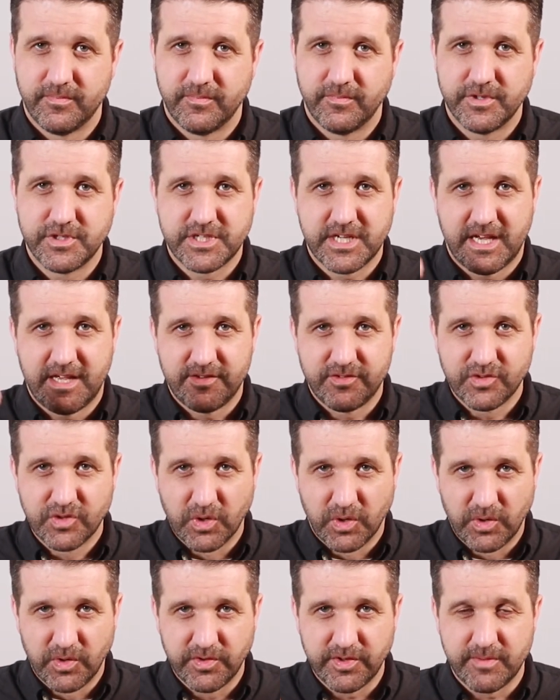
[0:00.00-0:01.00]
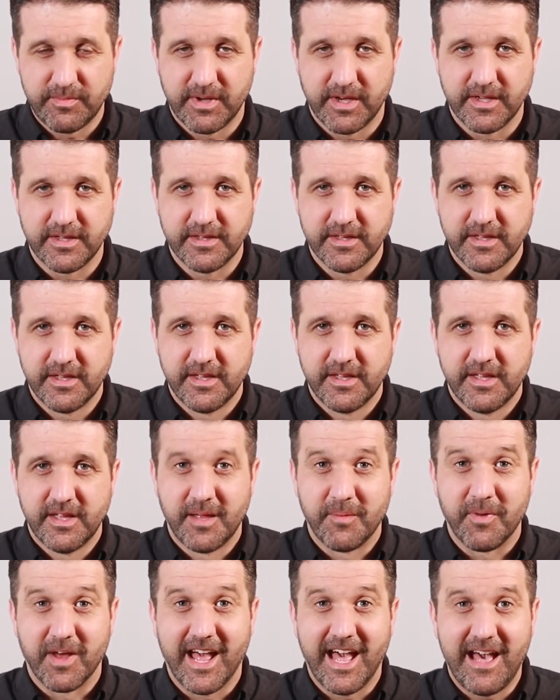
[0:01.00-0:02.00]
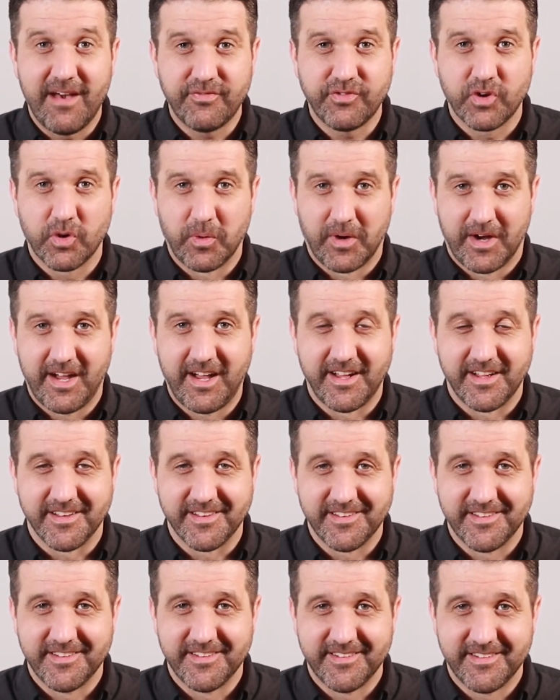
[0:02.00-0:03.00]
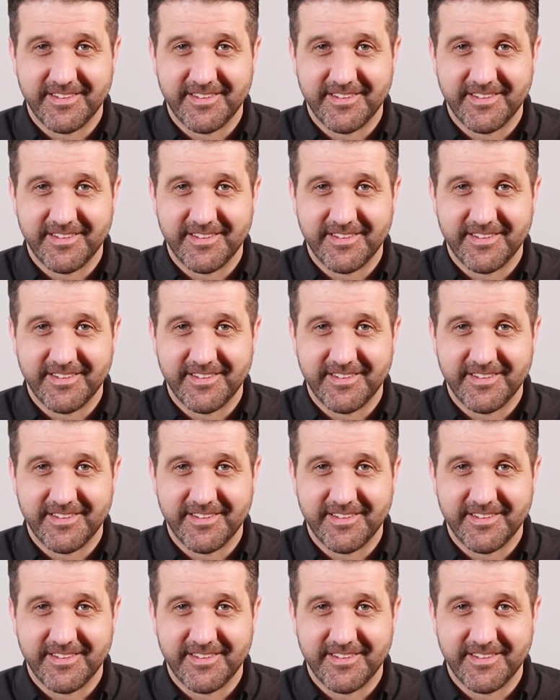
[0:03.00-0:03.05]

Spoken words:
which has goals in mind. But after a while,